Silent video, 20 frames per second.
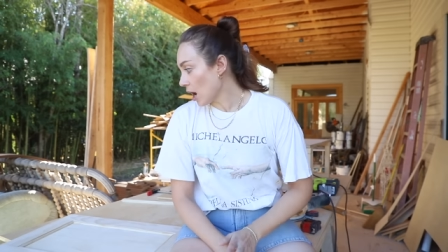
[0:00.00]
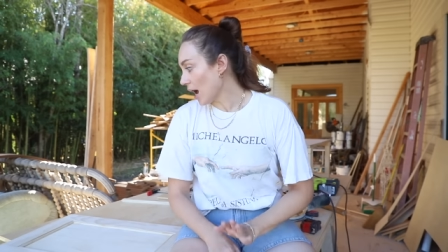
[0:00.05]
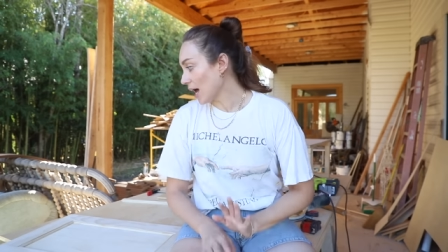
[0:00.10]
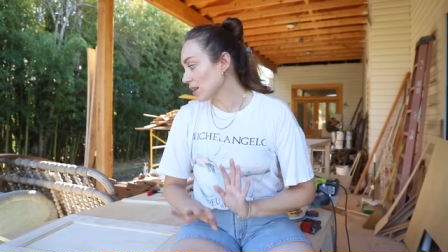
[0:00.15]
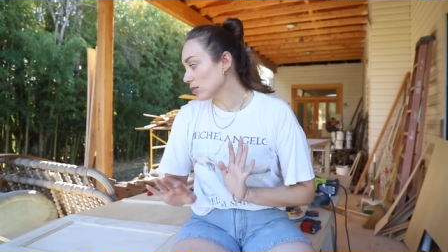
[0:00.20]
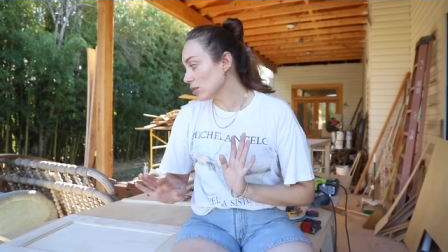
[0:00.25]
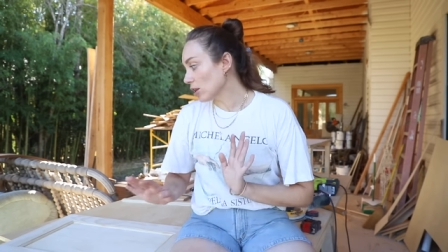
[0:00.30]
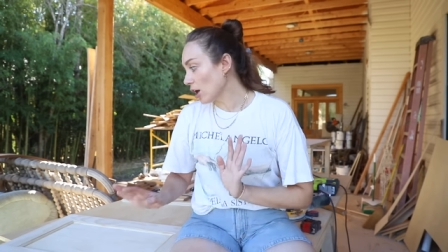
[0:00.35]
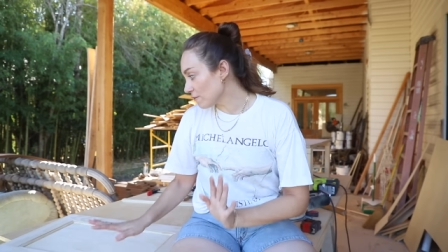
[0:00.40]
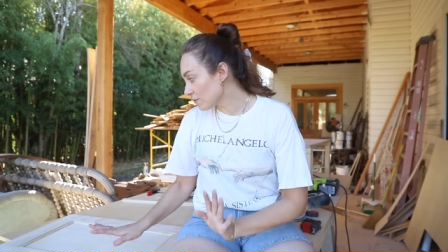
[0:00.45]
I
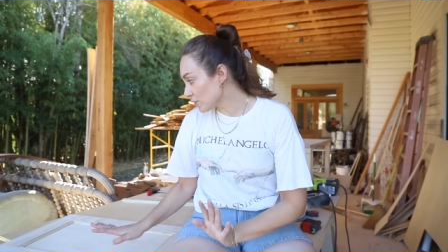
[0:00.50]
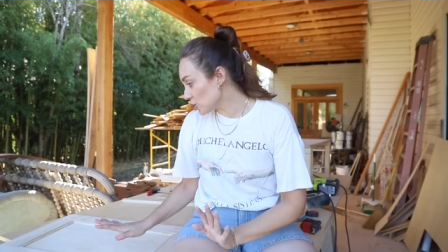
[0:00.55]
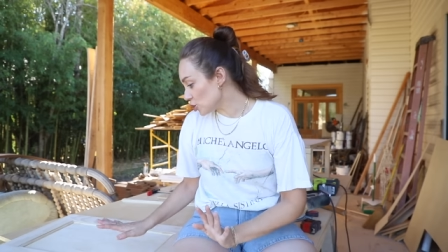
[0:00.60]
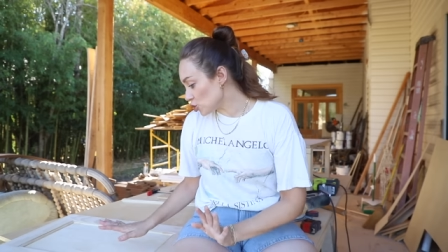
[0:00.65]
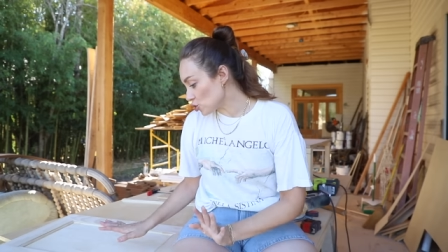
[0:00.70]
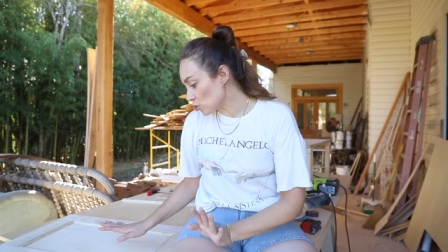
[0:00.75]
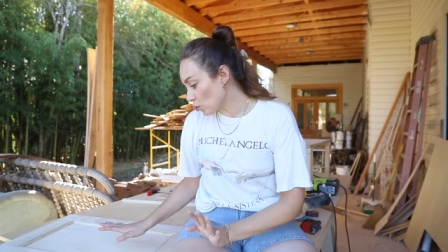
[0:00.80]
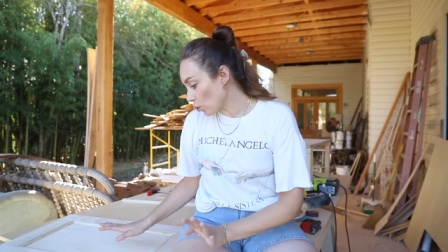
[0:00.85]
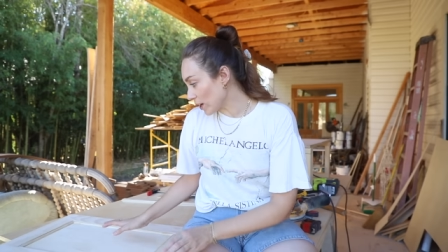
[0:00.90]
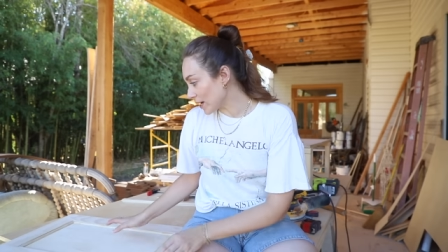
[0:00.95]
love the
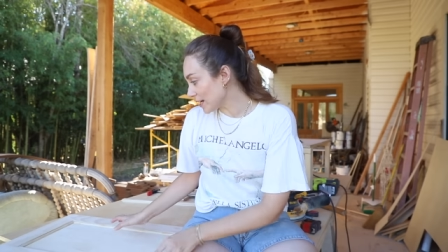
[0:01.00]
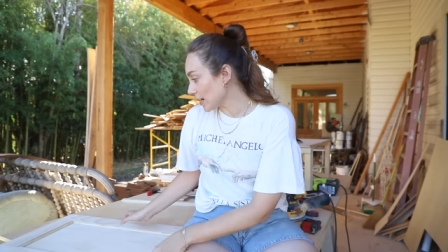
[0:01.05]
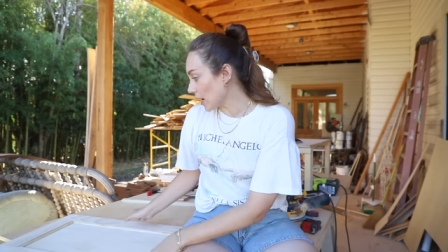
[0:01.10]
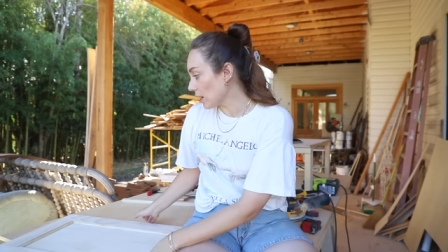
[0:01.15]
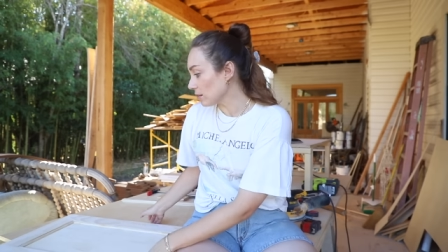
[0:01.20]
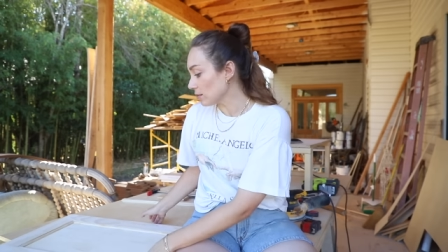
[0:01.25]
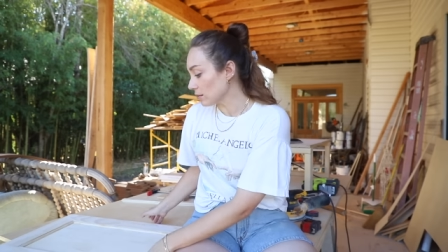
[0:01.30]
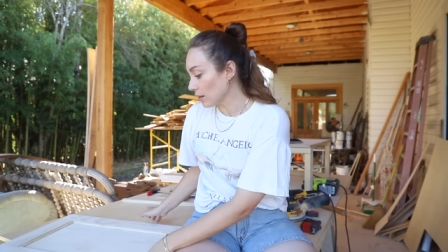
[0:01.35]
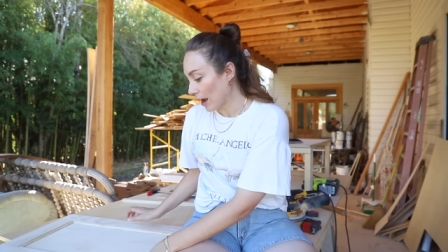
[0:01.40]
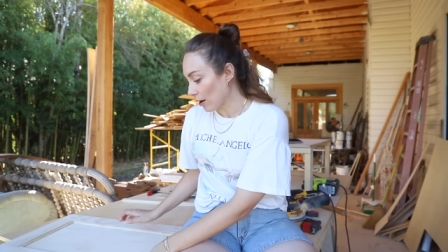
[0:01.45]
joint.
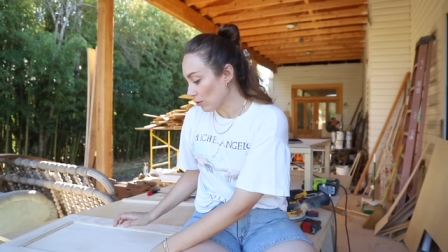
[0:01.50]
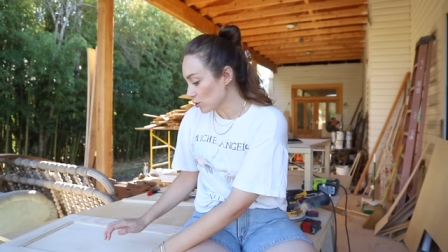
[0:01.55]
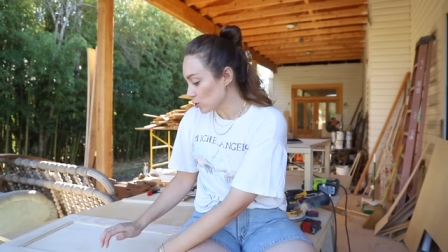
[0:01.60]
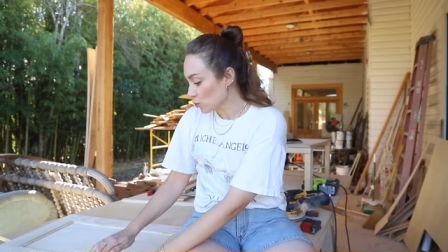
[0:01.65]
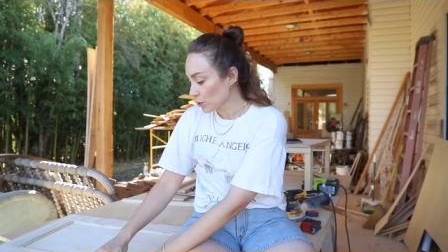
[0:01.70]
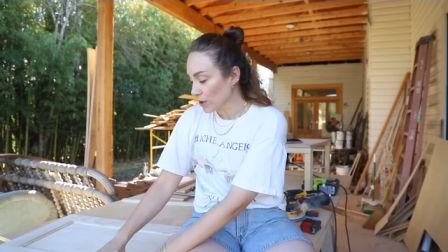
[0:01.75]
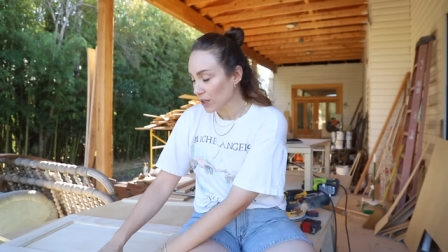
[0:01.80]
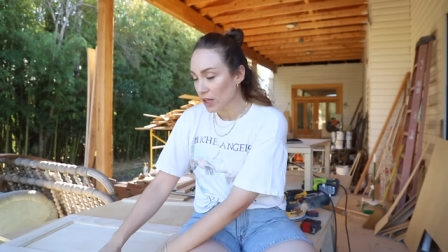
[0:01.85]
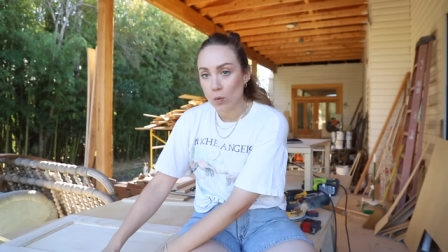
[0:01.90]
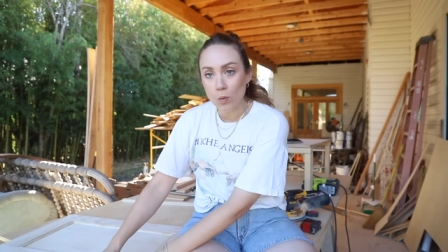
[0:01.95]
I, I was
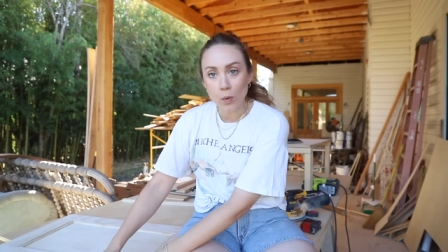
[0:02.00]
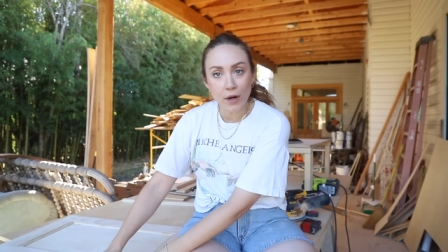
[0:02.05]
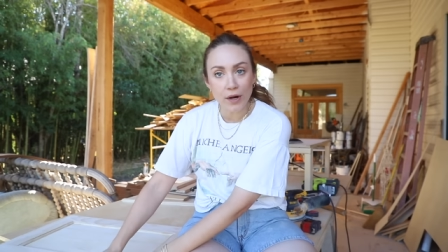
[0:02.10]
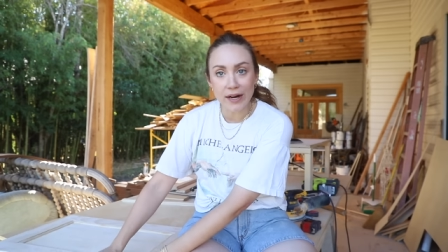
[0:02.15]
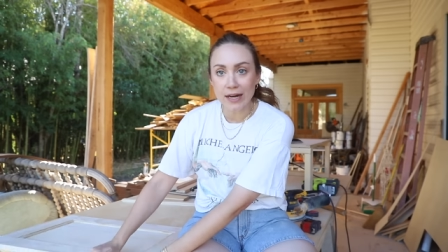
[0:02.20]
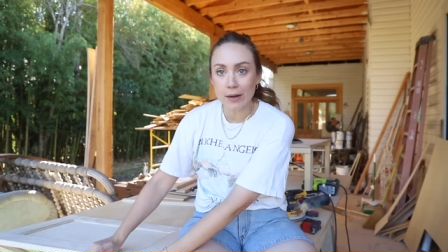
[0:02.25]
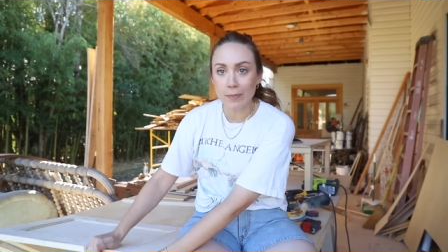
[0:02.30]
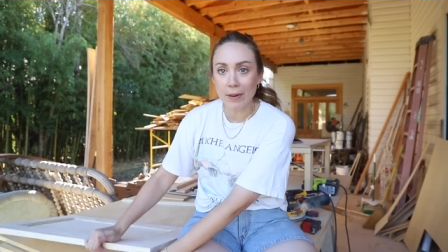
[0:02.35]
really worried